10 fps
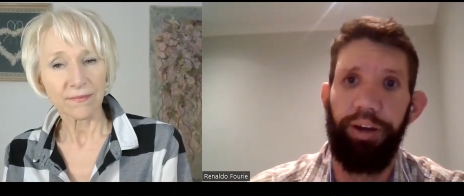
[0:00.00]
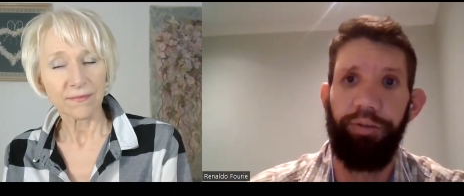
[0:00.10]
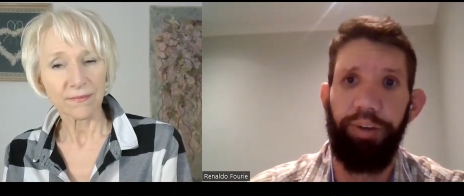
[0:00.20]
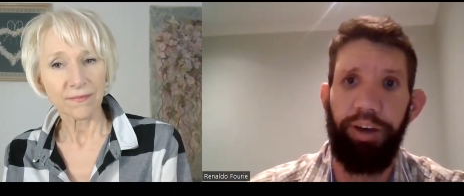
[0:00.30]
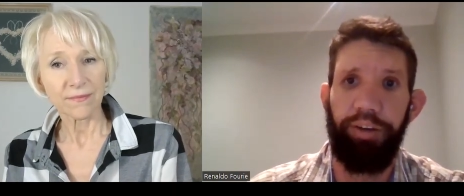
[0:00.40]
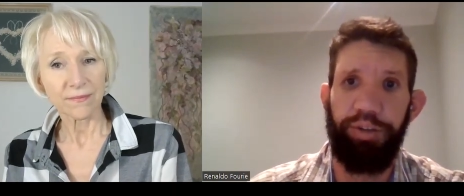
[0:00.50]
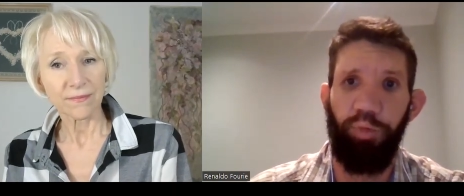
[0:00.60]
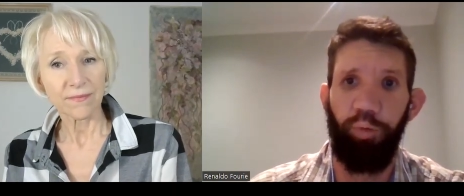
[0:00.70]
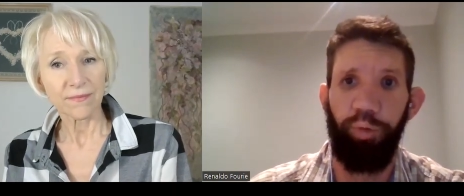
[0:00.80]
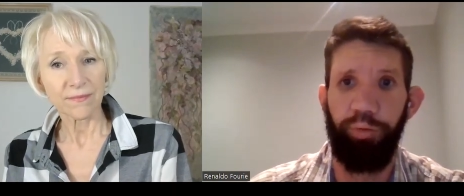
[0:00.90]
Speaker 1: the other
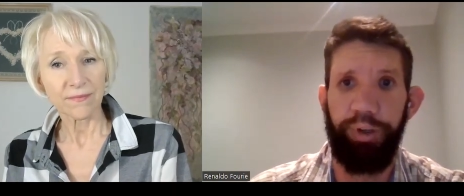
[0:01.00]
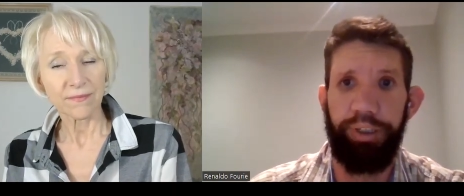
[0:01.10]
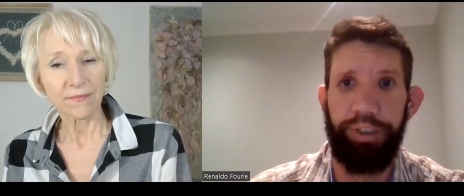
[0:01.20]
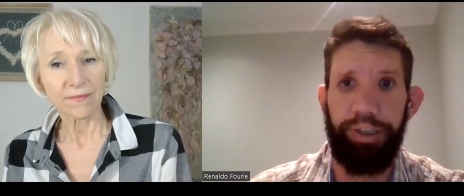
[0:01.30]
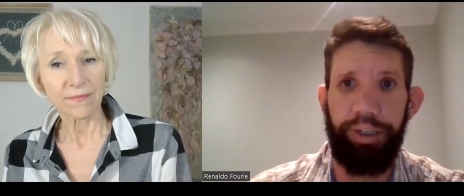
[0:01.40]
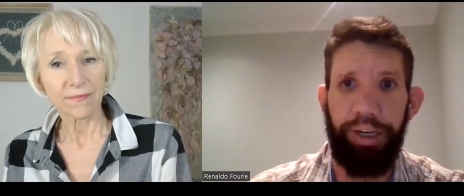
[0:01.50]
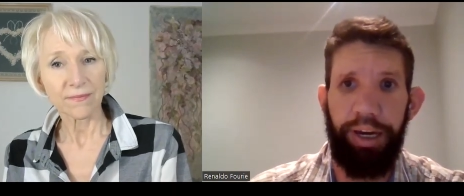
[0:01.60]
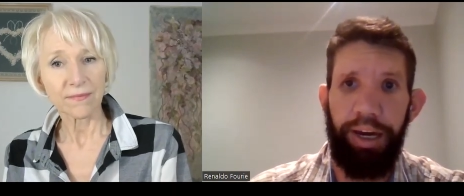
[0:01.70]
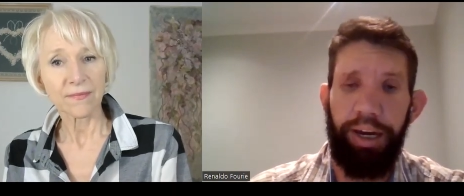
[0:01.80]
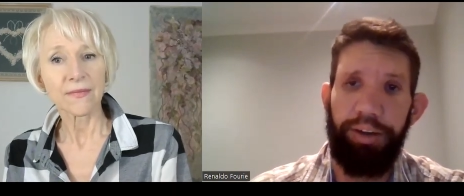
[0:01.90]
flavors more prominently.
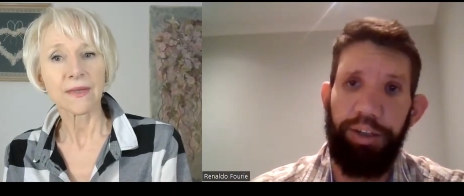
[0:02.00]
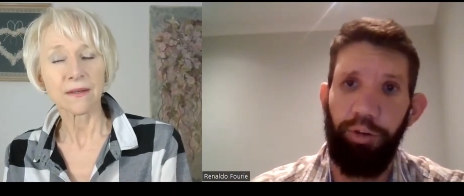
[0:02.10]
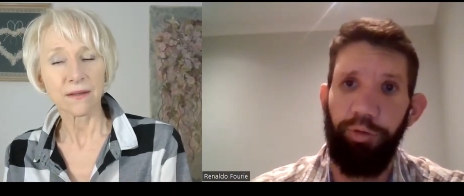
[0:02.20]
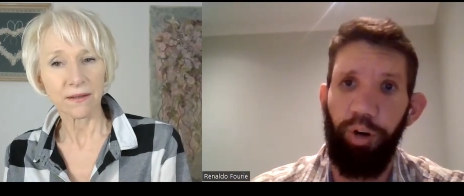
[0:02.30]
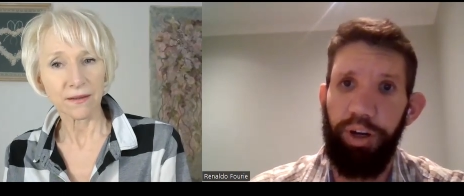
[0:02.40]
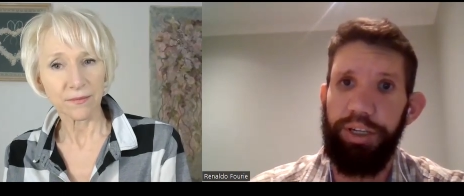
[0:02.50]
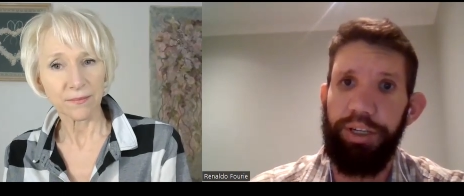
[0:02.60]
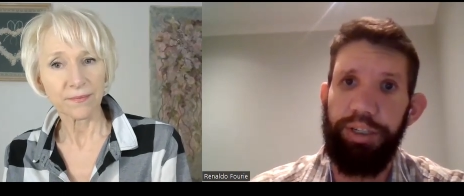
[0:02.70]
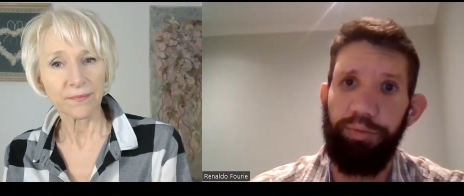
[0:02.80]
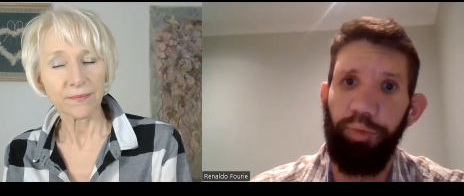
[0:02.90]
So for us,
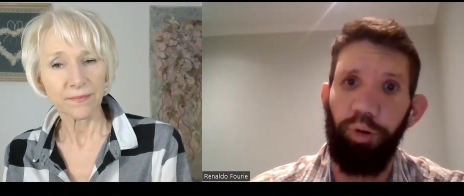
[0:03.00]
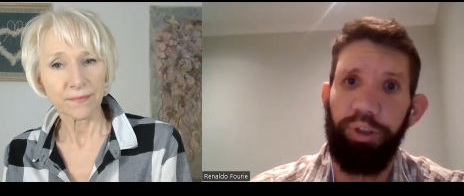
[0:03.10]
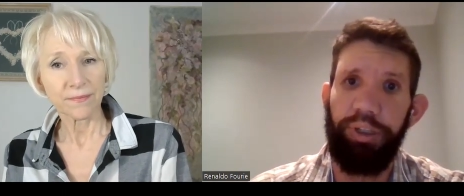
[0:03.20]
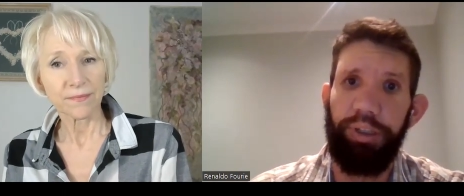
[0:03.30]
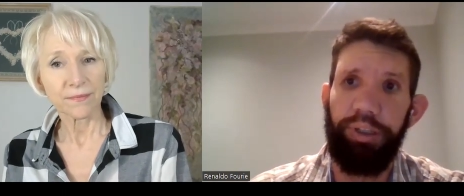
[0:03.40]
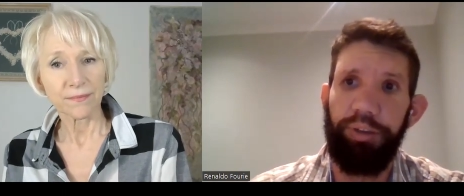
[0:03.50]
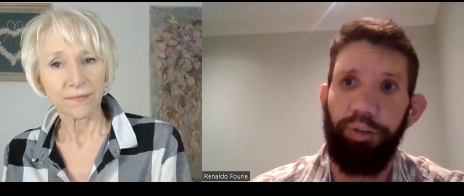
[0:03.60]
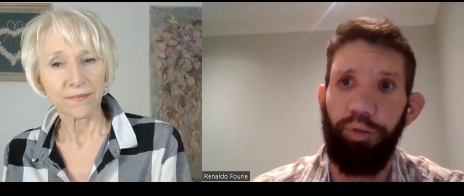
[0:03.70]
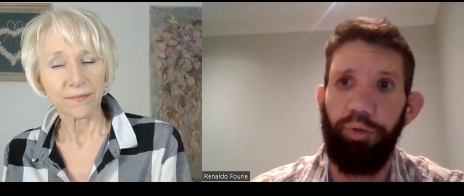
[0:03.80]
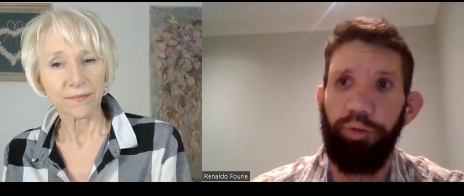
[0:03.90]
it's important
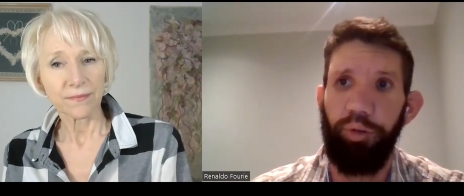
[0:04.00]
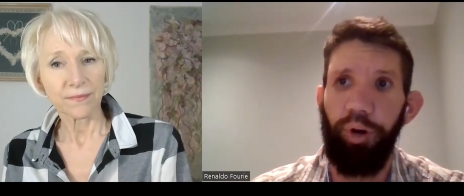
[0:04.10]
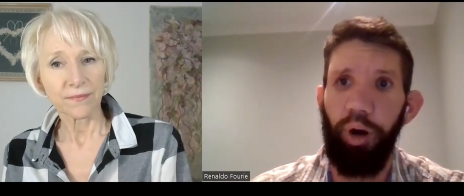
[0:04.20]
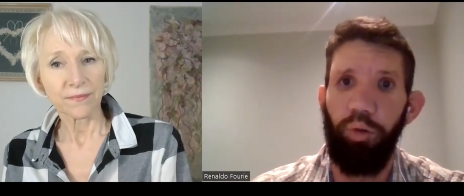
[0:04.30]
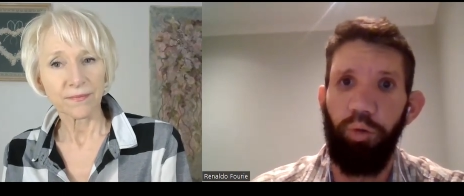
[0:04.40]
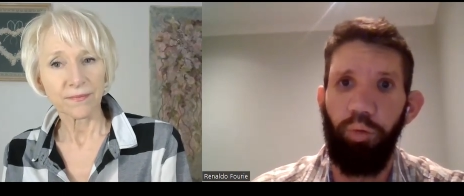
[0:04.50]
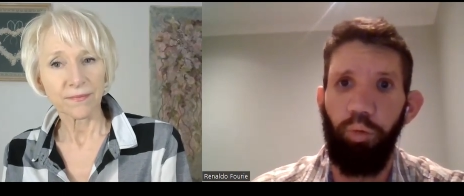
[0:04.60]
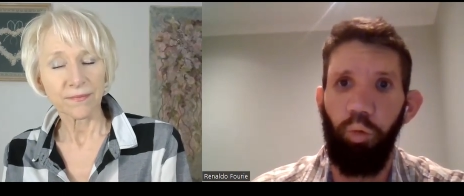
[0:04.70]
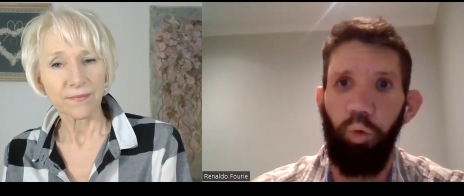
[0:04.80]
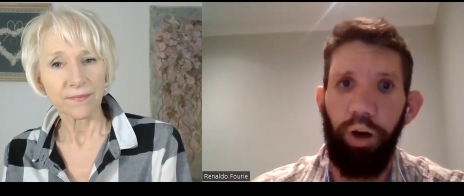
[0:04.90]
to, to know
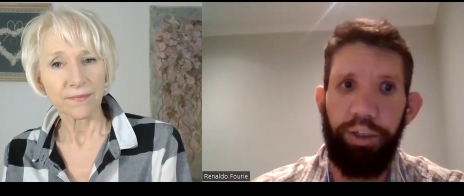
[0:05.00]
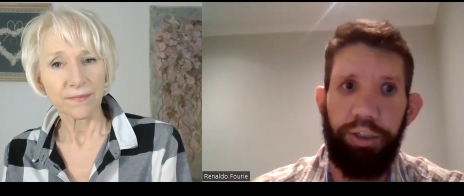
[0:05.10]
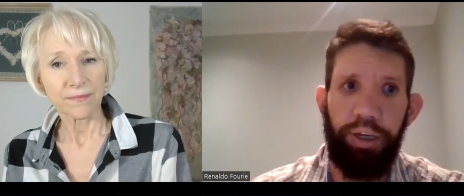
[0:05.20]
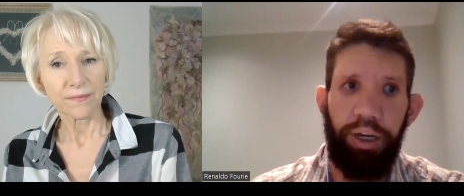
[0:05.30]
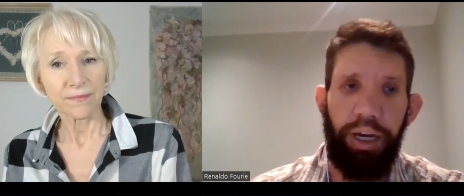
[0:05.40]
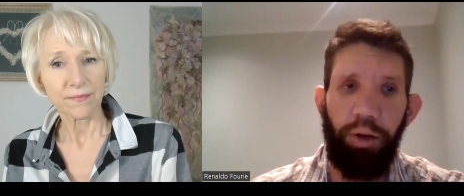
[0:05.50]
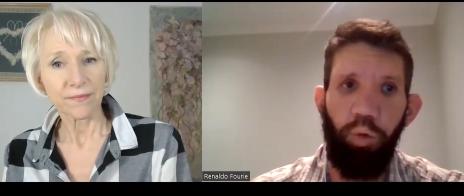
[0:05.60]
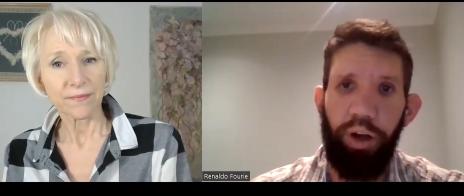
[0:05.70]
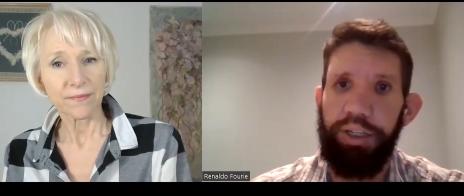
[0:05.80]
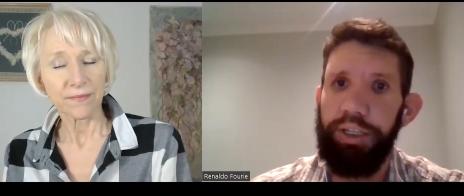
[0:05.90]
what
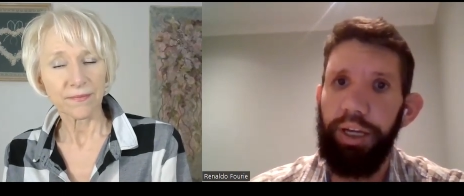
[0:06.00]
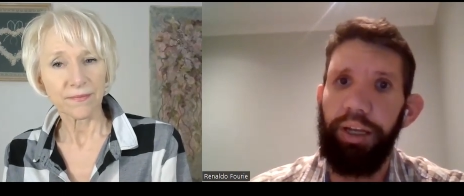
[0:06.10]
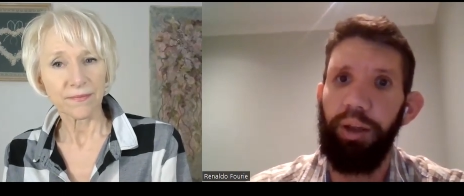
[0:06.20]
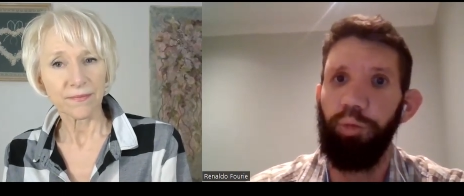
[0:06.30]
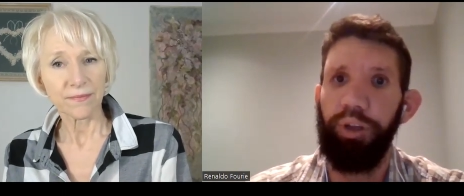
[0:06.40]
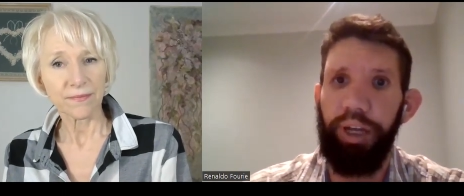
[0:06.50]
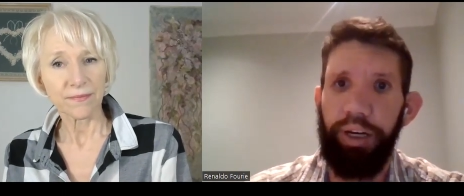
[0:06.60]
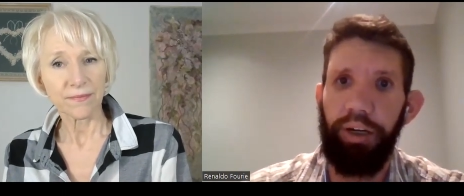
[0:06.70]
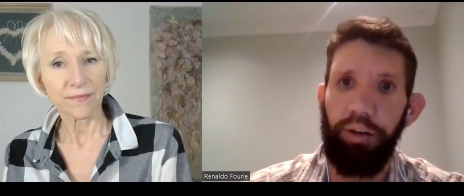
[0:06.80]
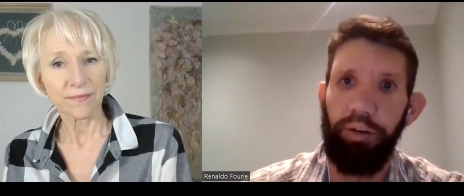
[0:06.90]
in what state the
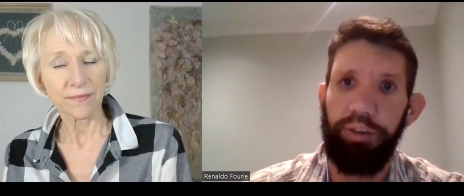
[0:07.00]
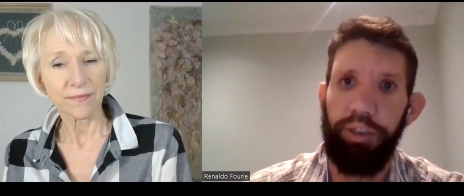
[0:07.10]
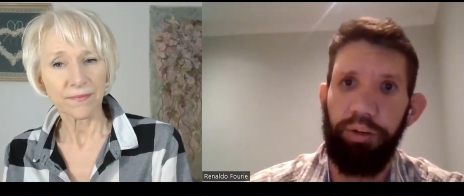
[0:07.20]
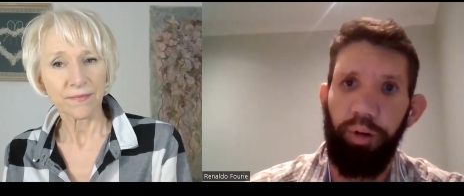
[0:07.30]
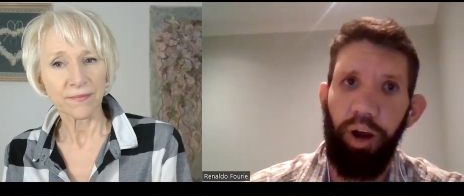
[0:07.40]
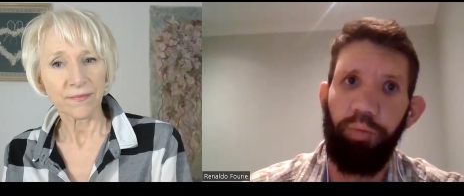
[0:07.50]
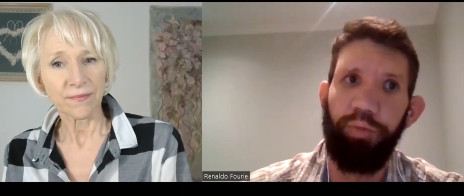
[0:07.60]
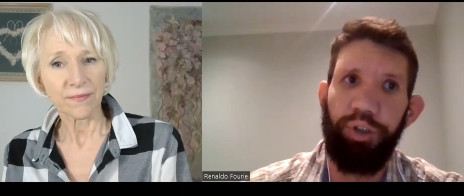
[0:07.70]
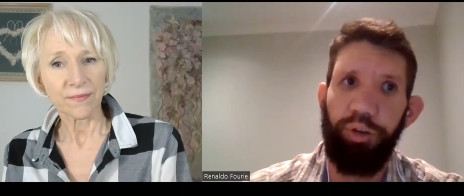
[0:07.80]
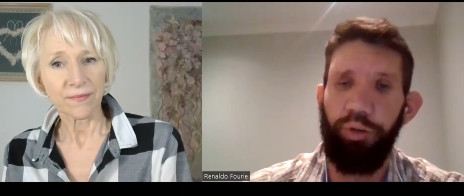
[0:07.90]
botanicals
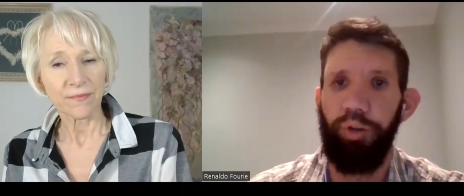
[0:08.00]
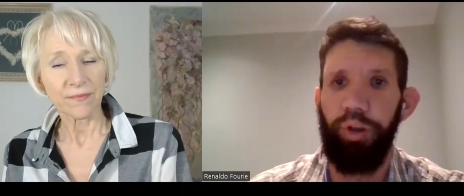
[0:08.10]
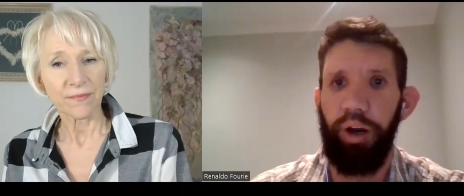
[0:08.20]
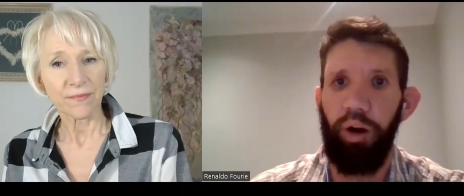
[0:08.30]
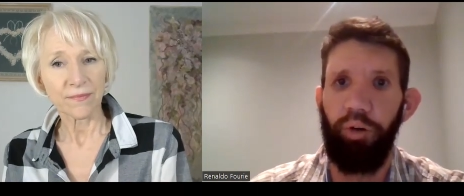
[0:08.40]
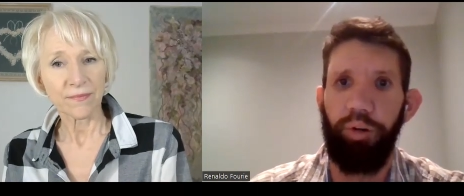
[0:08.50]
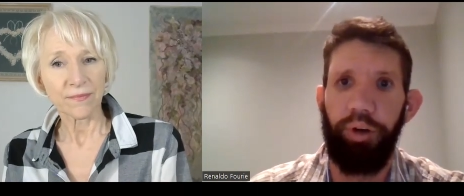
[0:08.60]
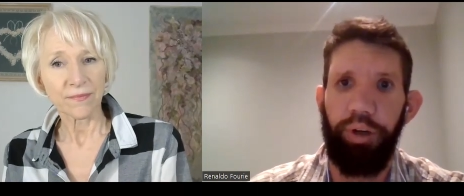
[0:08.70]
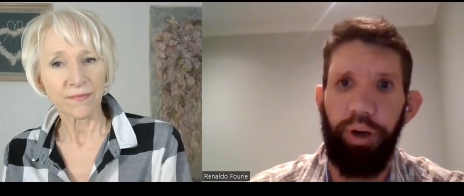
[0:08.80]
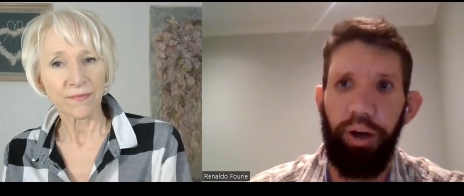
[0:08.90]
comes to their
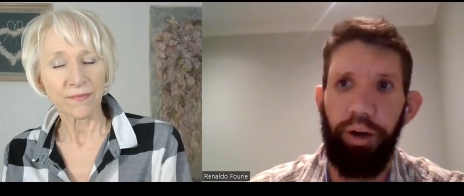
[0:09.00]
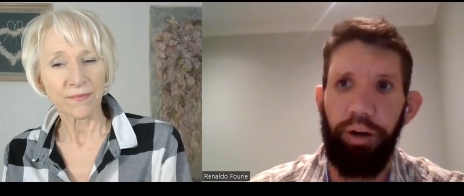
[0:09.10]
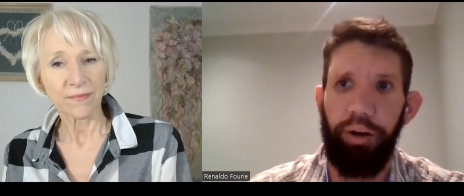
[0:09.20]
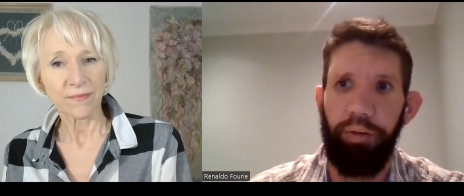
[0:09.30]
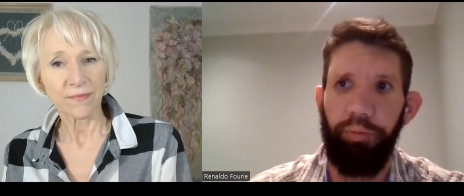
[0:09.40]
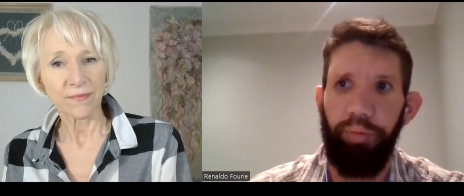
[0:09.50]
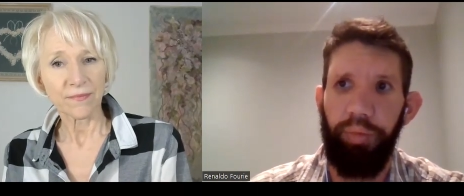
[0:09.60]
own uh,